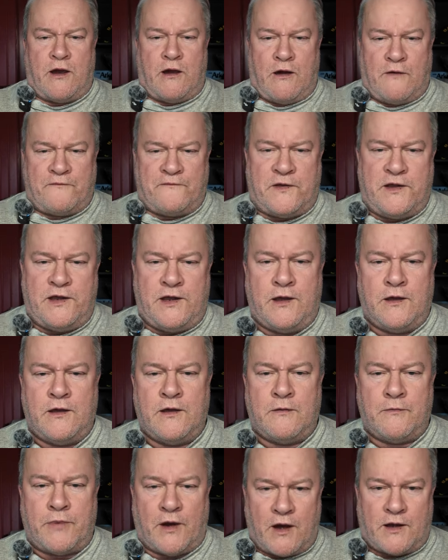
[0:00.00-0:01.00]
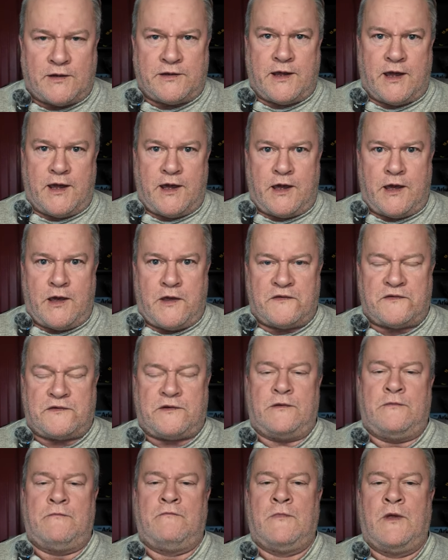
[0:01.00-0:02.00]
Coffee
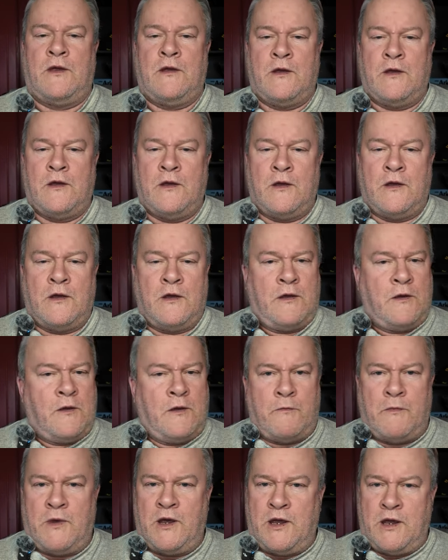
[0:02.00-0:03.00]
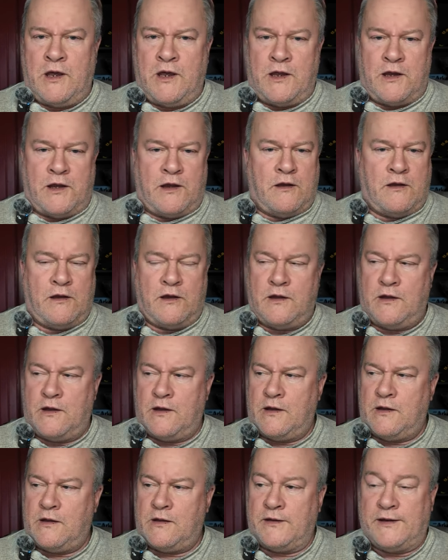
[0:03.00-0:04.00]
Podcast. Man,
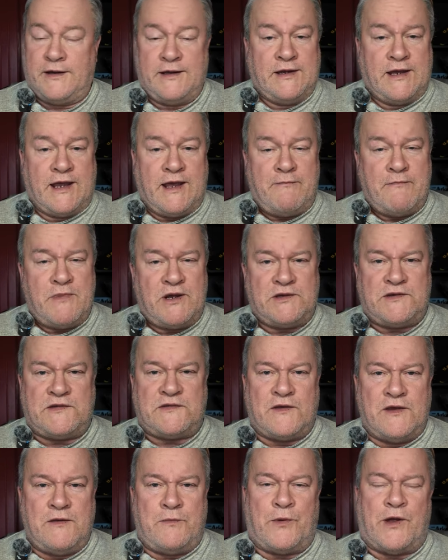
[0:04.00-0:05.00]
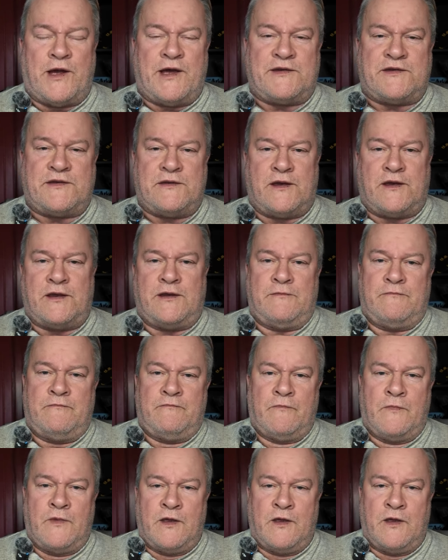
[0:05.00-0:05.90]
didn't get much sleep last night.